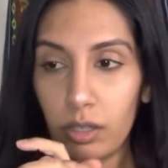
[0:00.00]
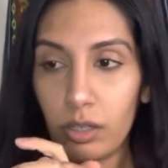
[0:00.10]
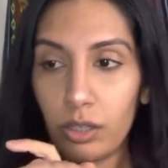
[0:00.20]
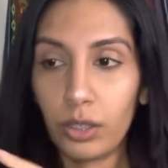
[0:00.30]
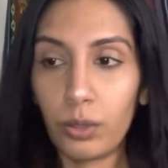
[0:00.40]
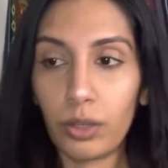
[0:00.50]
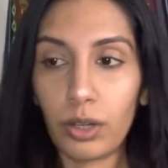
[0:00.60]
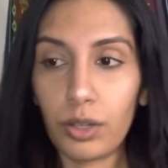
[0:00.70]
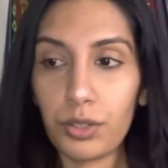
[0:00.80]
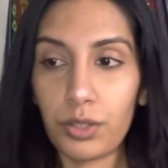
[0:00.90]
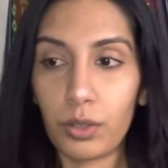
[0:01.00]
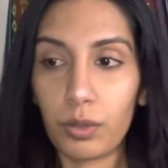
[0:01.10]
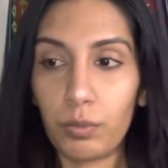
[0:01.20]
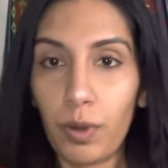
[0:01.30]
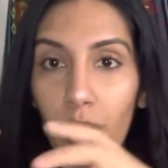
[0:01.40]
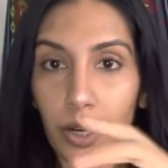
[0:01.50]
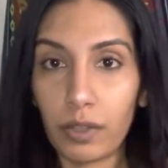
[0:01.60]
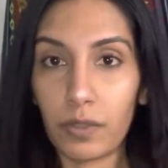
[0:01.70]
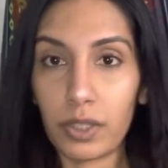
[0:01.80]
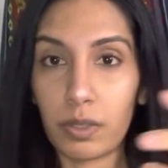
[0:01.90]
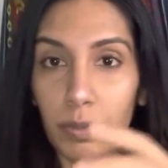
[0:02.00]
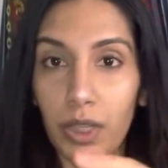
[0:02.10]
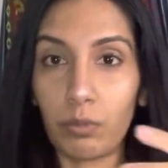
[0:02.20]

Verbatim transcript: you're also part of this big